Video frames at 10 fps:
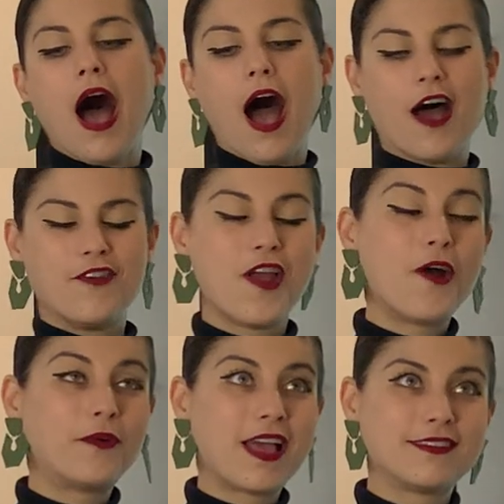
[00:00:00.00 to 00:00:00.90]
uh,
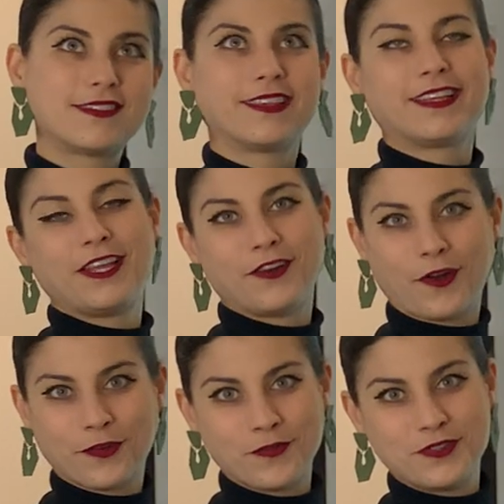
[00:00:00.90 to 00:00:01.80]
known as the
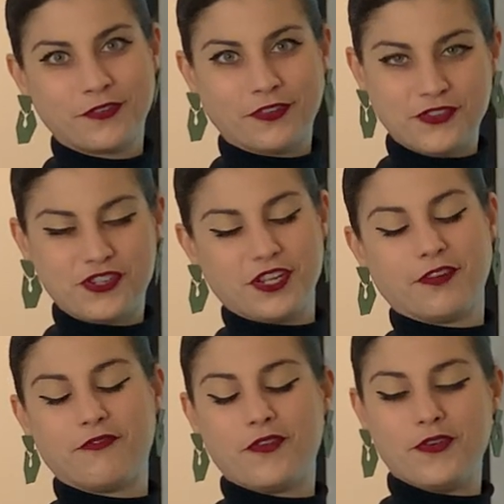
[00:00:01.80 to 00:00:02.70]
Leonardo da Vinci
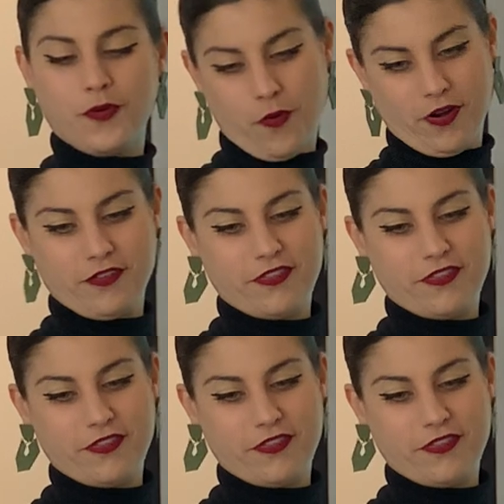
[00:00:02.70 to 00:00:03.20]
of the North.